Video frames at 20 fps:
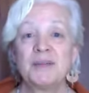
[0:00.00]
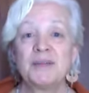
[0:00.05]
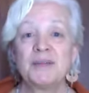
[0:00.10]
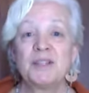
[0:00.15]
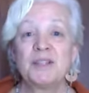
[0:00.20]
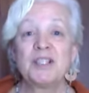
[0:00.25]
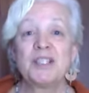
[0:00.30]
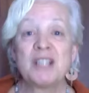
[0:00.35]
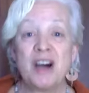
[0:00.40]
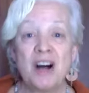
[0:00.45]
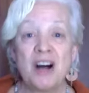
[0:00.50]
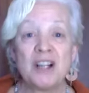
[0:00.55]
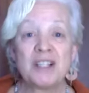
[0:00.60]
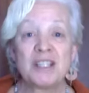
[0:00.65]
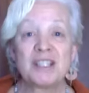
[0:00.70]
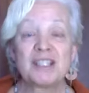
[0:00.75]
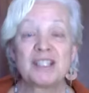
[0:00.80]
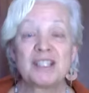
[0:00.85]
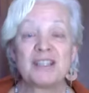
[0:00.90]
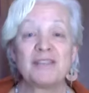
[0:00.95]

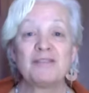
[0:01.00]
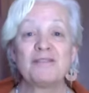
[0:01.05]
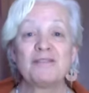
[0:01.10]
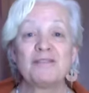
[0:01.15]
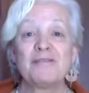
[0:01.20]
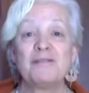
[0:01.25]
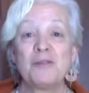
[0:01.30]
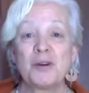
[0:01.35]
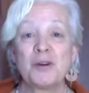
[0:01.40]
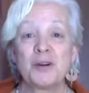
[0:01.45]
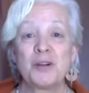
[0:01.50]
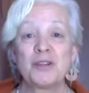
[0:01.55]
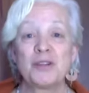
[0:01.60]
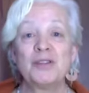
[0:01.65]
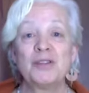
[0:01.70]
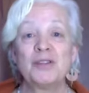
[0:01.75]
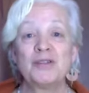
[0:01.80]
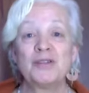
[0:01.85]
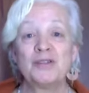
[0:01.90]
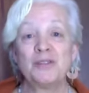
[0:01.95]
results for,
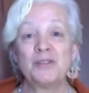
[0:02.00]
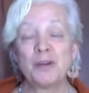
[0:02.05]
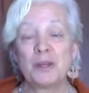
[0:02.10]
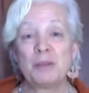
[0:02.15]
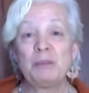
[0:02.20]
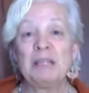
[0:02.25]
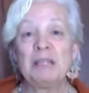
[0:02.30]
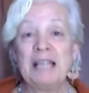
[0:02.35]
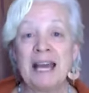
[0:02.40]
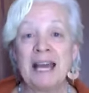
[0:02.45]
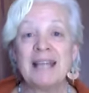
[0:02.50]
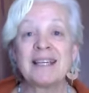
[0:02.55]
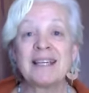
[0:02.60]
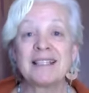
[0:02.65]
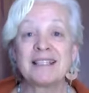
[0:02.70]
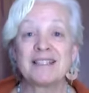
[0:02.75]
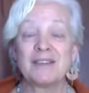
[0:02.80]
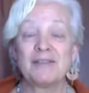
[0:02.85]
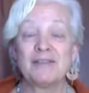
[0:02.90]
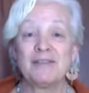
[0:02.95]
for the
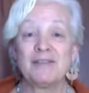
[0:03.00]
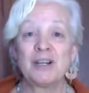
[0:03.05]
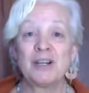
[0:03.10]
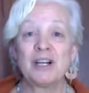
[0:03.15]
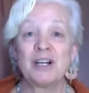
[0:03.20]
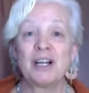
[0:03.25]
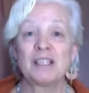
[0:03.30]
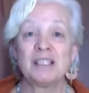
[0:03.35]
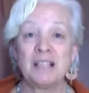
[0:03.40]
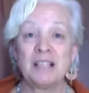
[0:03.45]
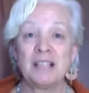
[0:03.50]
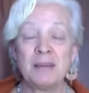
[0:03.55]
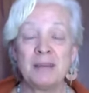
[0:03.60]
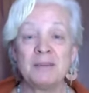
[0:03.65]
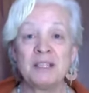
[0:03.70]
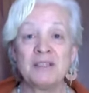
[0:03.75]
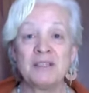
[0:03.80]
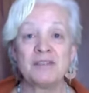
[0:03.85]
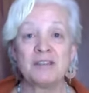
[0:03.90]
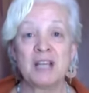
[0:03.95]
planet, for our
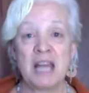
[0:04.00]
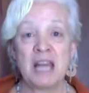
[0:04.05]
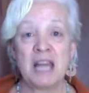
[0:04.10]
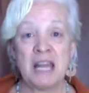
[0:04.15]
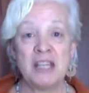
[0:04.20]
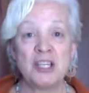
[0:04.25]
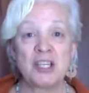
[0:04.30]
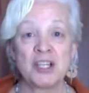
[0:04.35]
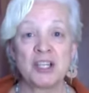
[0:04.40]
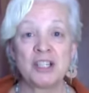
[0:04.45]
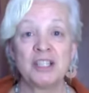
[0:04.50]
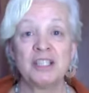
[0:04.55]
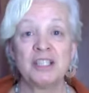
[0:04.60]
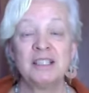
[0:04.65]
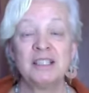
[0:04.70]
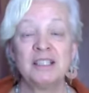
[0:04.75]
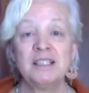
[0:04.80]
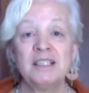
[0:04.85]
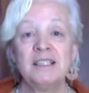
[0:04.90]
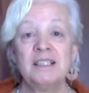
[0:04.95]
climate, for nature
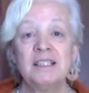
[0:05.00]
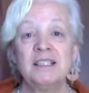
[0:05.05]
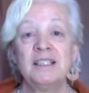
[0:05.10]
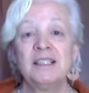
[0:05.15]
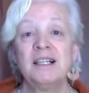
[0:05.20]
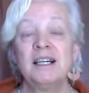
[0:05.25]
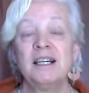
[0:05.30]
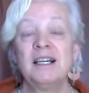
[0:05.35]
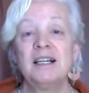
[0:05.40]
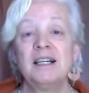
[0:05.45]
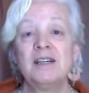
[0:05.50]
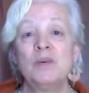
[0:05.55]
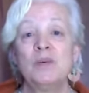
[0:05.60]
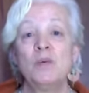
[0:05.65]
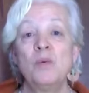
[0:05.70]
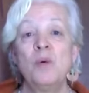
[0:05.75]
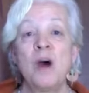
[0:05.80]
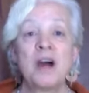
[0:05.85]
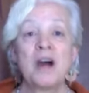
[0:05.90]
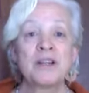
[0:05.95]
uh,
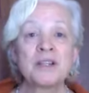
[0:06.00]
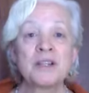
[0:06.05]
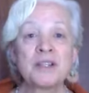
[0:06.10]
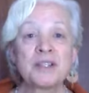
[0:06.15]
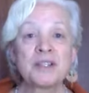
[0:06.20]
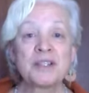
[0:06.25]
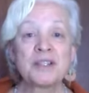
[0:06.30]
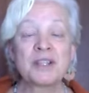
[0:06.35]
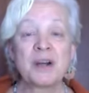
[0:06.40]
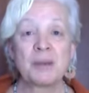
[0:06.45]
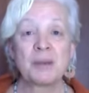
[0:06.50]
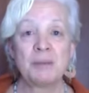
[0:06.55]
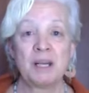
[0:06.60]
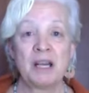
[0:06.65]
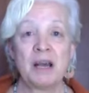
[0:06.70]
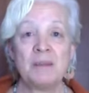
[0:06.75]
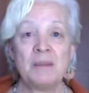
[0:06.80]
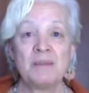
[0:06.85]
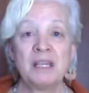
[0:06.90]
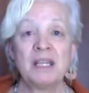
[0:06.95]
waters are
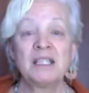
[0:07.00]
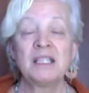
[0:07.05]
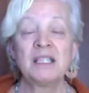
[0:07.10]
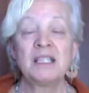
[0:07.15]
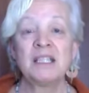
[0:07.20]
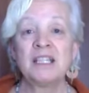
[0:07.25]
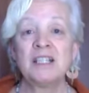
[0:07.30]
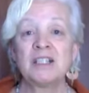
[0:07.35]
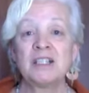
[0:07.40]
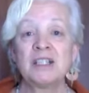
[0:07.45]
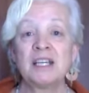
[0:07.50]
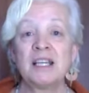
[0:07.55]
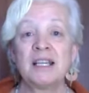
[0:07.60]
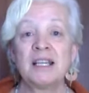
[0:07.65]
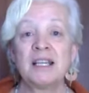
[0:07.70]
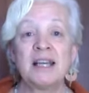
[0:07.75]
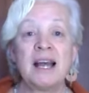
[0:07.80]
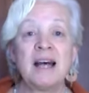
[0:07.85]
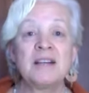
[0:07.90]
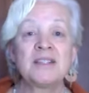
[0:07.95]
becoming clear. The
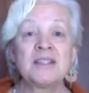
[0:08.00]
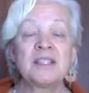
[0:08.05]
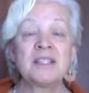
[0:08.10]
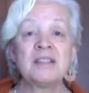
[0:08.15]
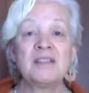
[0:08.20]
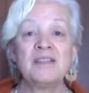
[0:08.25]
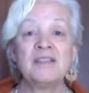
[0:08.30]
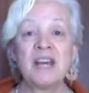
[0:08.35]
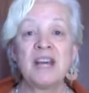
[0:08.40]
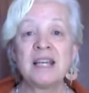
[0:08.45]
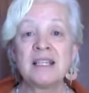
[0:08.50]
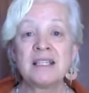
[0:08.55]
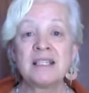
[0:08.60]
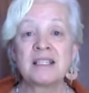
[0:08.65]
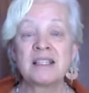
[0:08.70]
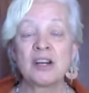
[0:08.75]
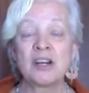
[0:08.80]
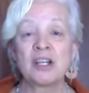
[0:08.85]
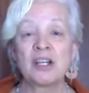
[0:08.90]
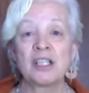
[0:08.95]
canals in
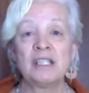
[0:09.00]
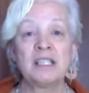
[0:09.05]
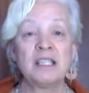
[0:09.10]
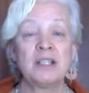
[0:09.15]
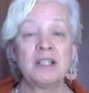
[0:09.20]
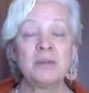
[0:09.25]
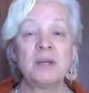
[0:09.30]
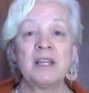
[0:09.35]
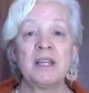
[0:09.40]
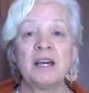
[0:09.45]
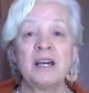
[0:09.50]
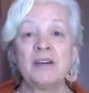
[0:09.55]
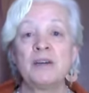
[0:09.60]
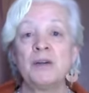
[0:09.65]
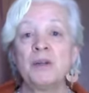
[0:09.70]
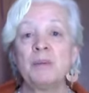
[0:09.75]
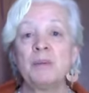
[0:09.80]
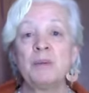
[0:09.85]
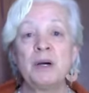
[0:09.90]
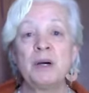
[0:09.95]
Venice are clear without
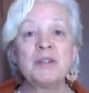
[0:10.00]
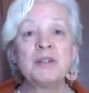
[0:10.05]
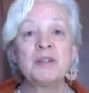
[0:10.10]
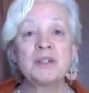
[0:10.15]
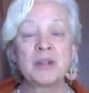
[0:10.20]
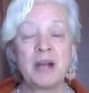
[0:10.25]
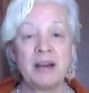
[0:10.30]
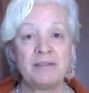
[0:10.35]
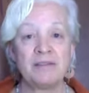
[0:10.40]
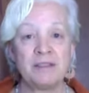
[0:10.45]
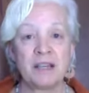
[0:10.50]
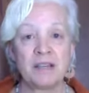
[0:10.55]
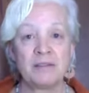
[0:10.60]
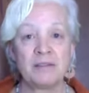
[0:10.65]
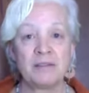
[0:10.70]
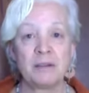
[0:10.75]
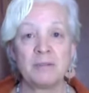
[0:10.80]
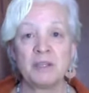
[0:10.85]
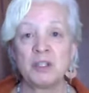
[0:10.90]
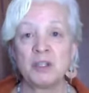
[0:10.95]
all the boat traffic
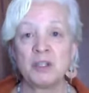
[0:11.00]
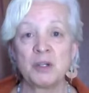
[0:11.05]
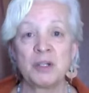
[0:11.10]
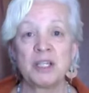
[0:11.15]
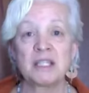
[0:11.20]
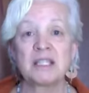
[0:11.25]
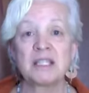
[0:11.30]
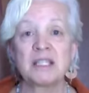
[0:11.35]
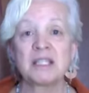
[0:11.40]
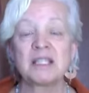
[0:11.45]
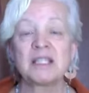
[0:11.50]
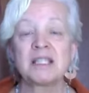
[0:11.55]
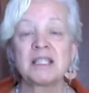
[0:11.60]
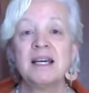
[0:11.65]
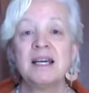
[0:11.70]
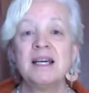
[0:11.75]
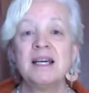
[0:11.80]
from the tourists.